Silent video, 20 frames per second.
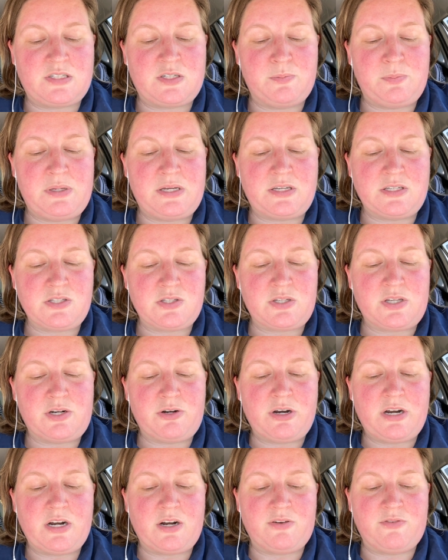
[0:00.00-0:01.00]
to be
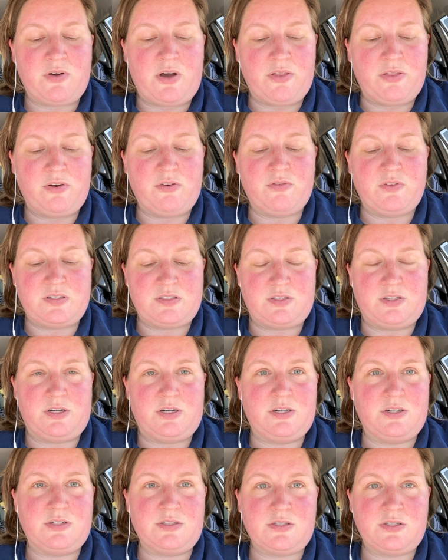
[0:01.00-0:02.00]
considerate of other
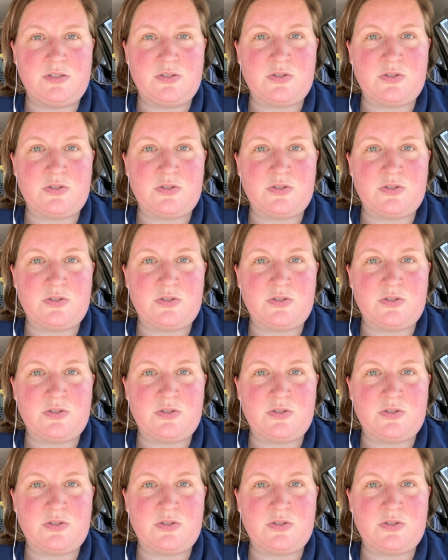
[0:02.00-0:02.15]
visitors.